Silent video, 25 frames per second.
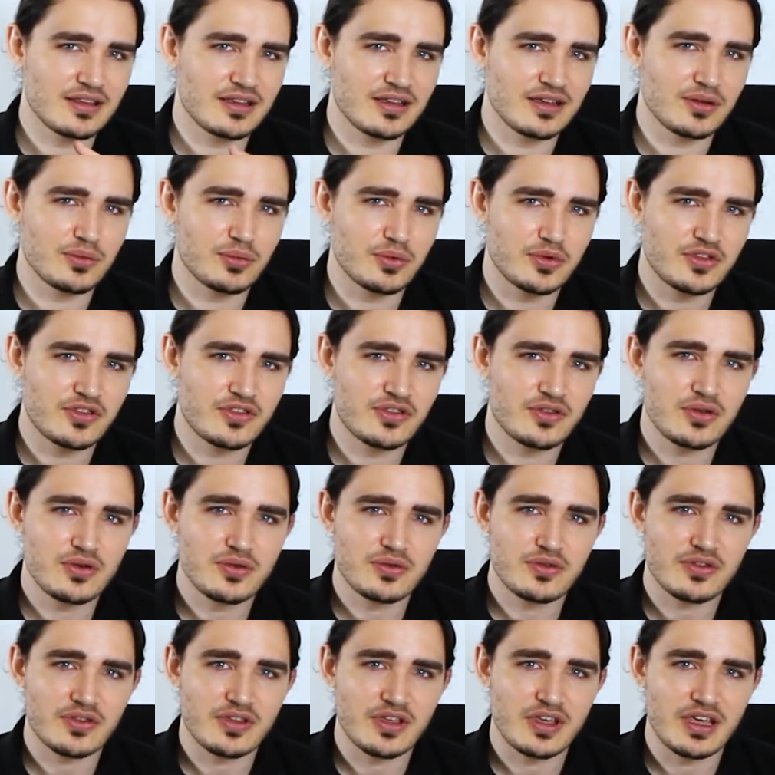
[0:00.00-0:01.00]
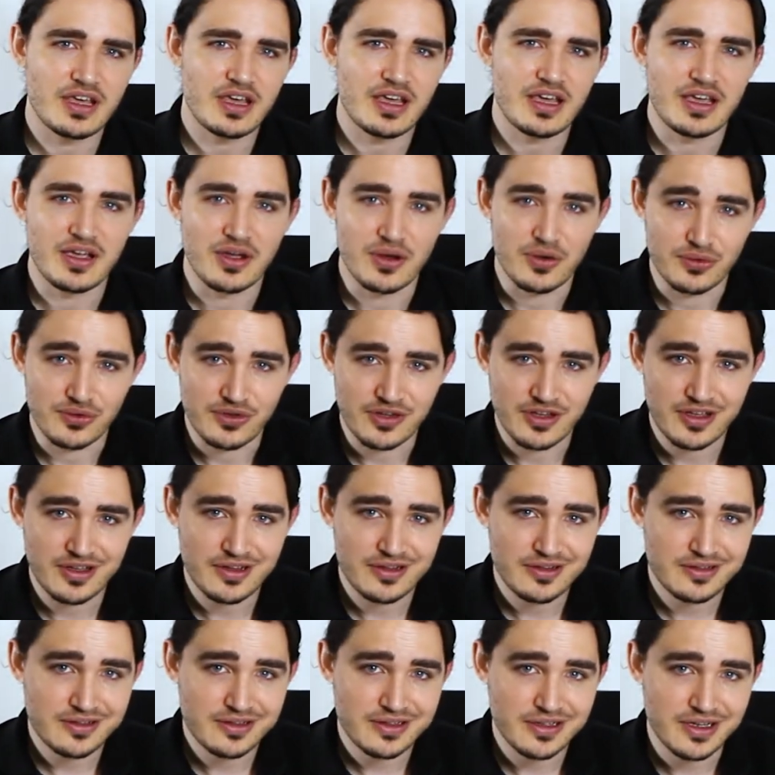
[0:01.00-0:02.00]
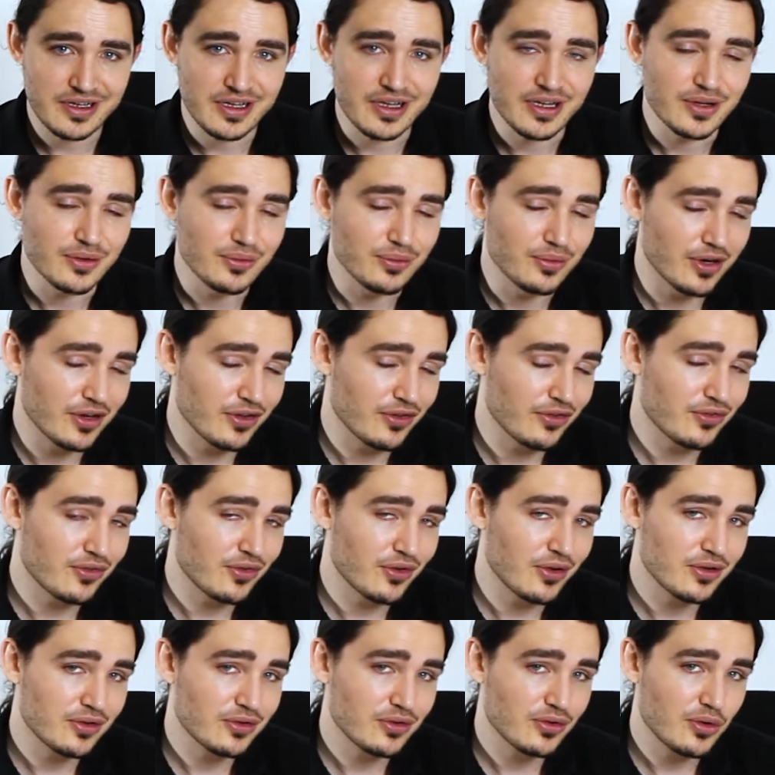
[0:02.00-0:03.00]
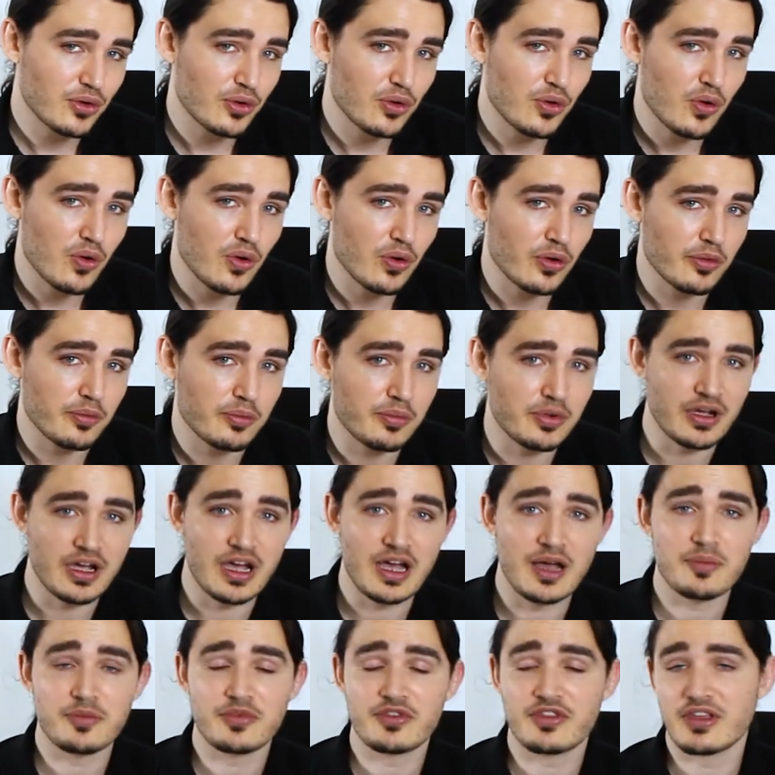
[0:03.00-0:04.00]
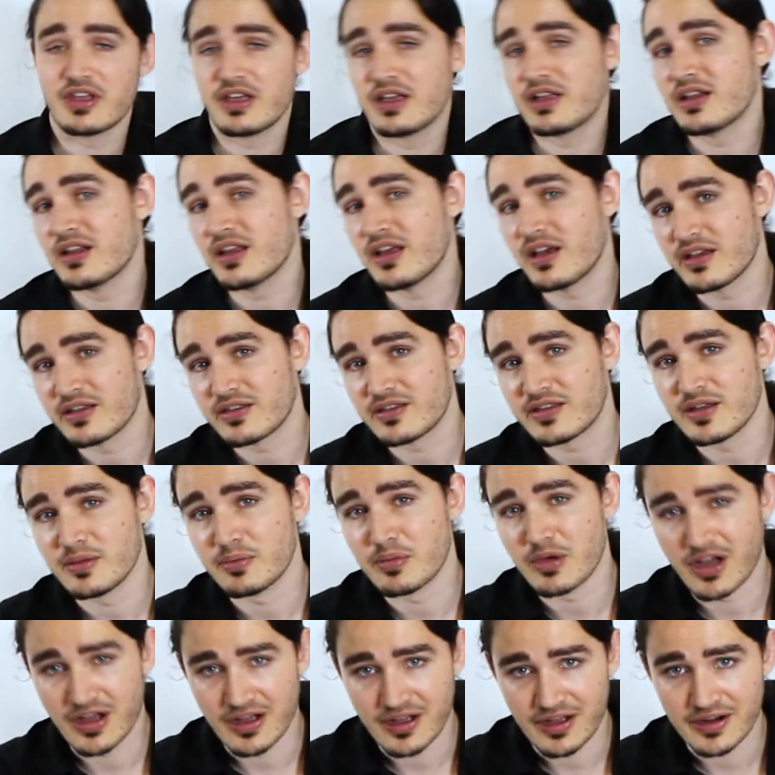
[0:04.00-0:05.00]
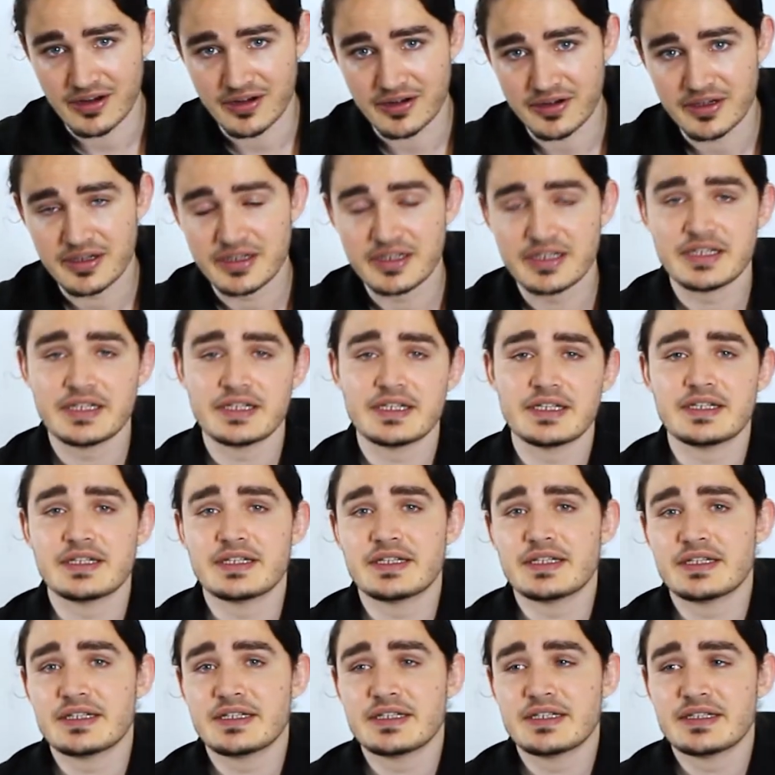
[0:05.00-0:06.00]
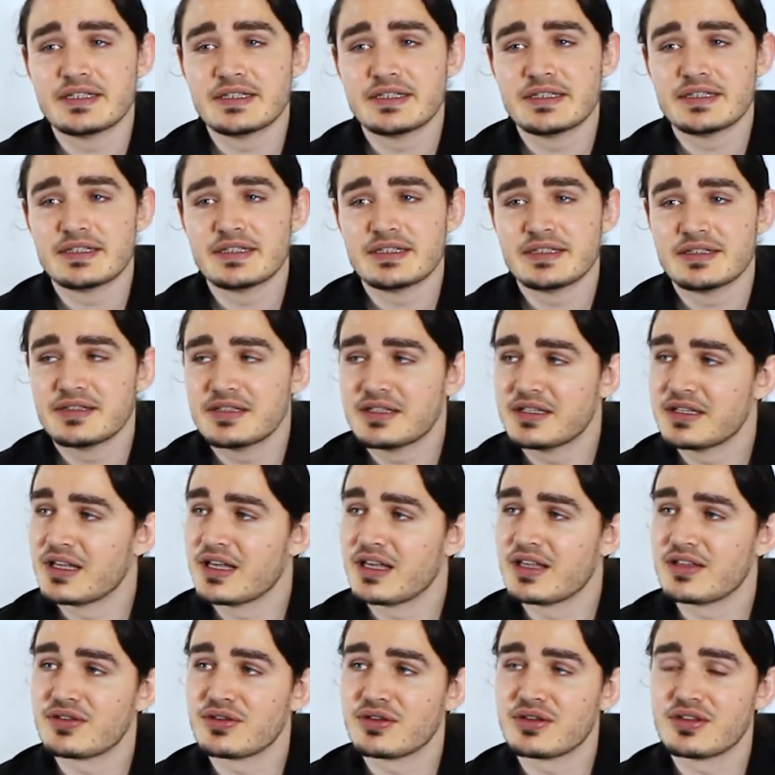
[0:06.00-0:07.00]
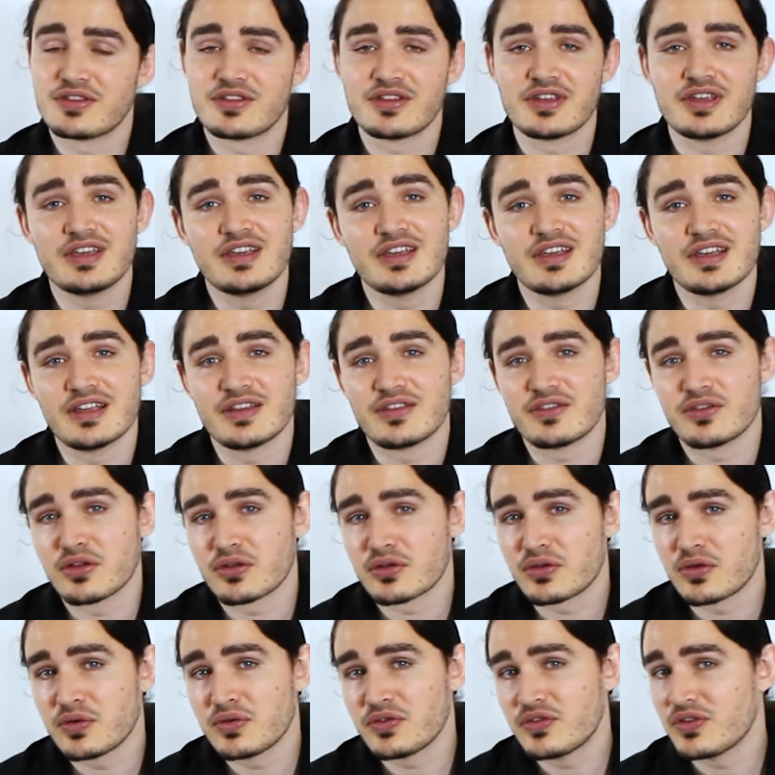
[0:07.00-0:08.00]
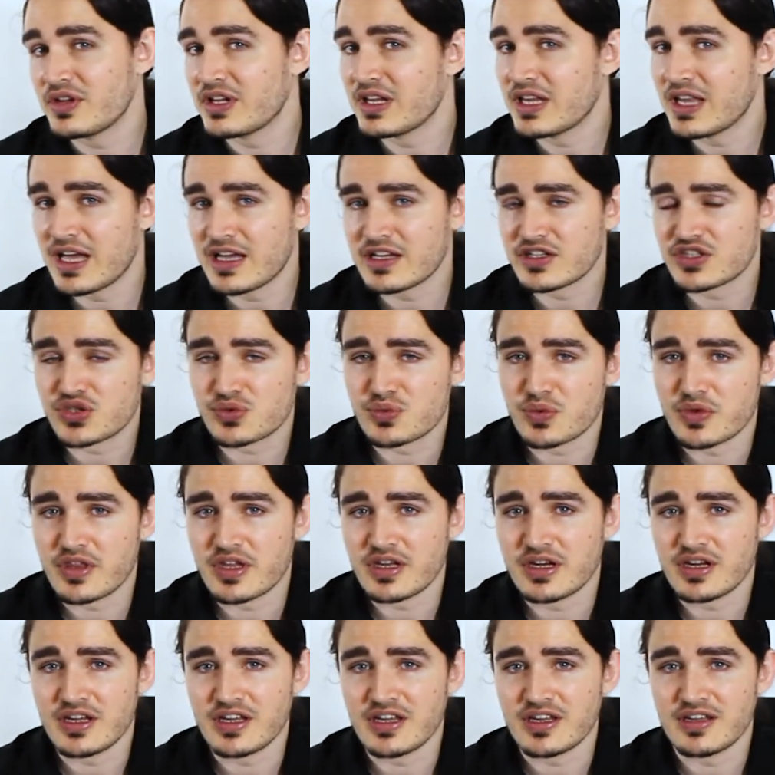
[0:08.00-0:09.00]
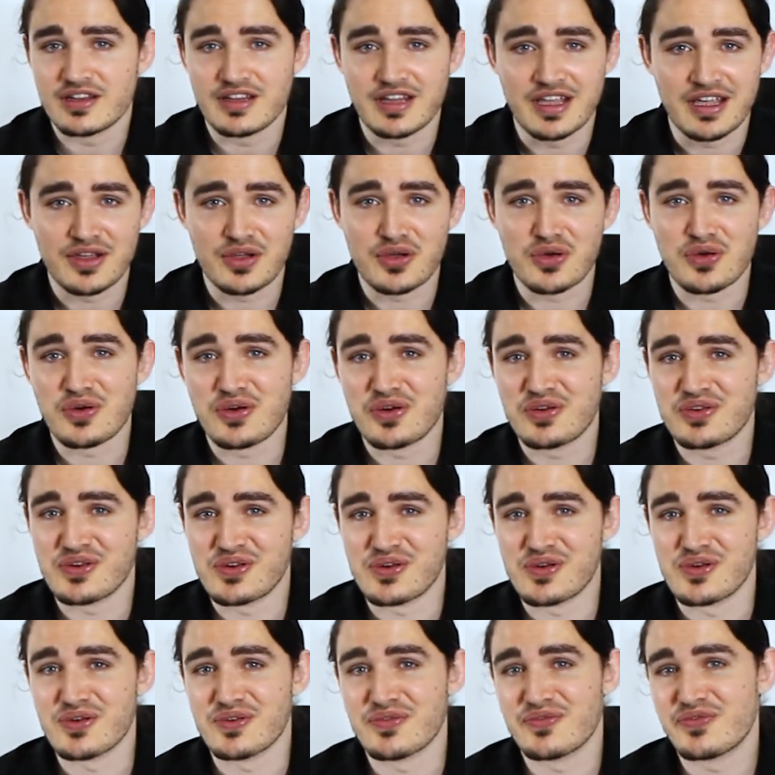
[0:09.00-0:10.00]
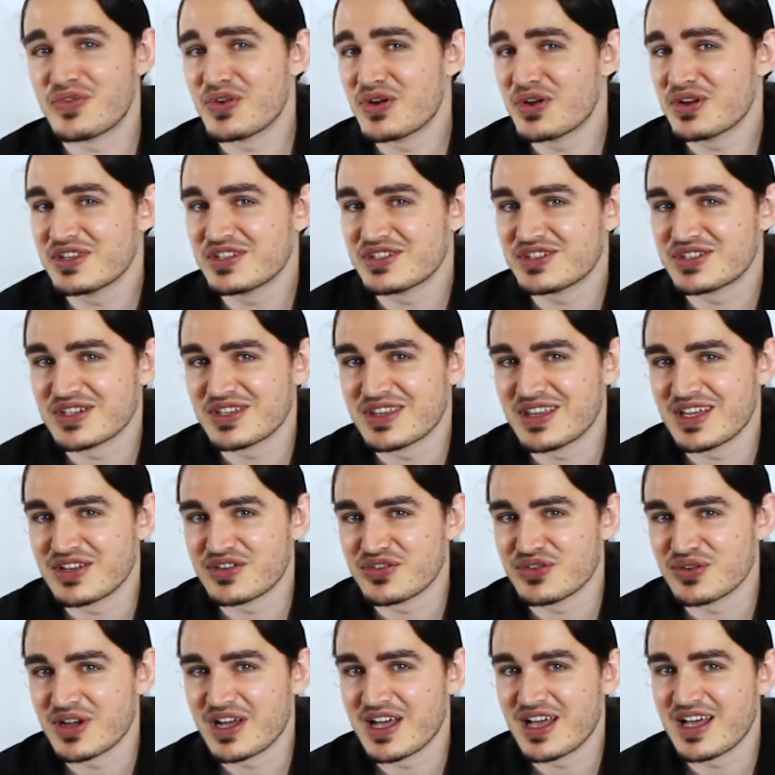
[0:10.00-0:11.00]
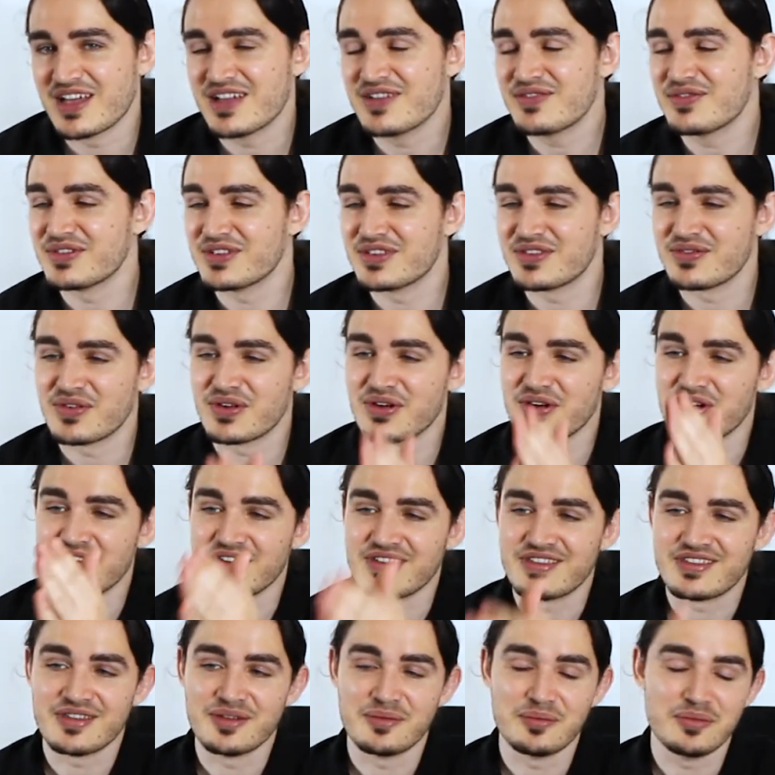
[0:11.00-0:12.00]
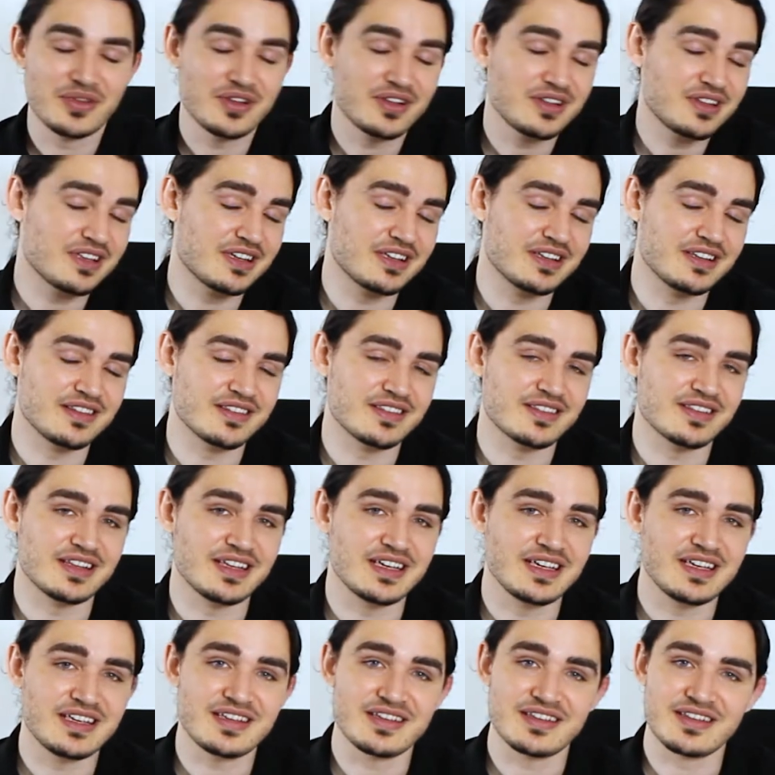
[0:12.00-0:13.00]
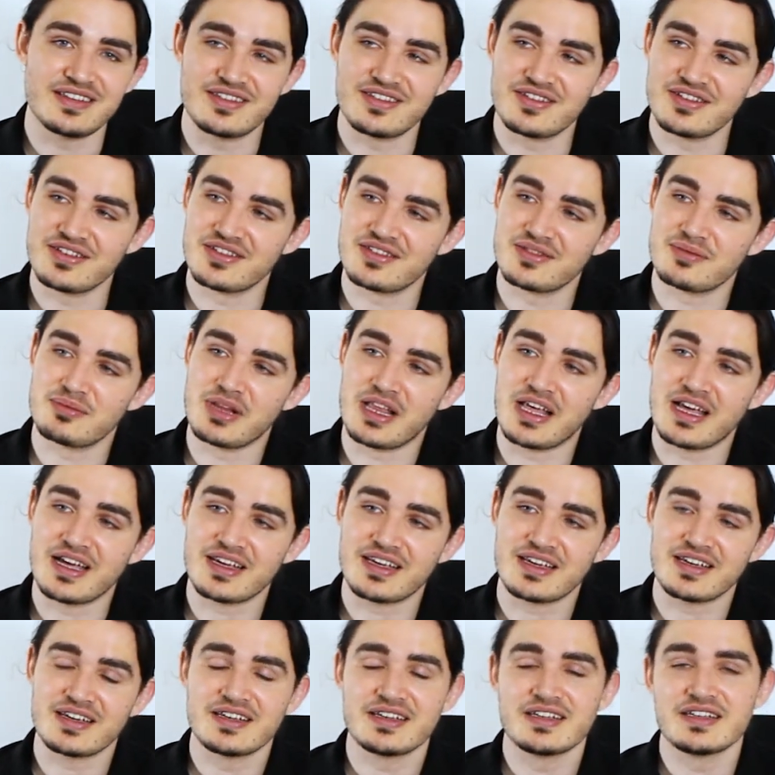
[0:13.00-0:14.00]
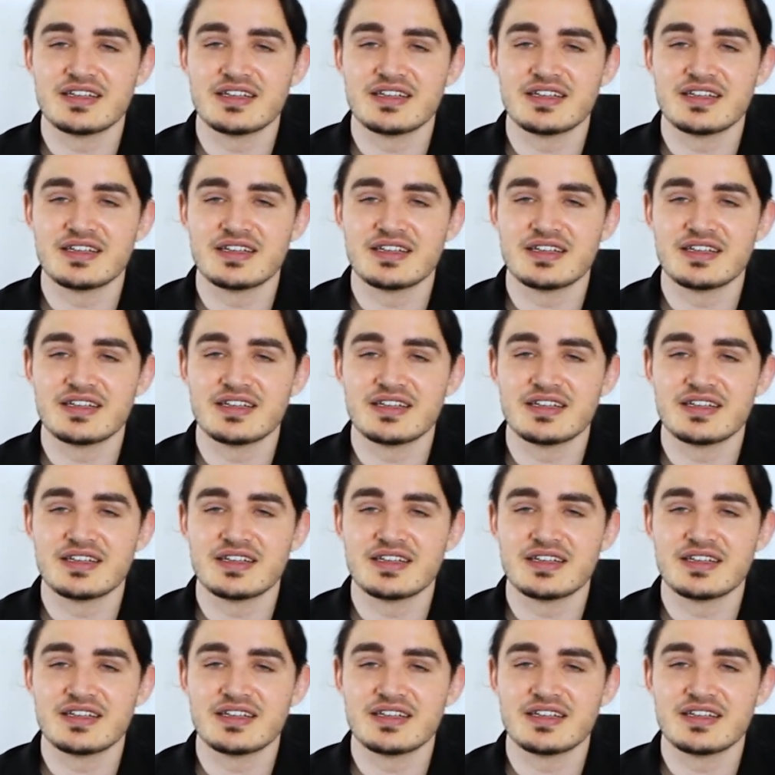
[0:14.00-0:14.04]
It would suit a hotel, a restaurant, or perhaps a classy bar. As you can see, it's not going to clash with any decor or furniture that you have. It's very simple and sleek. It's just black.